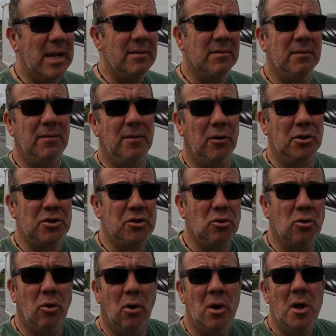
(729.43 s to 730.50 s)
even for a
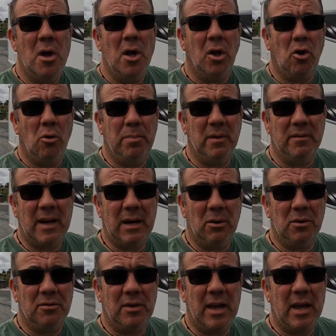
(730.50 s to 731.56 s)
short couple of hours,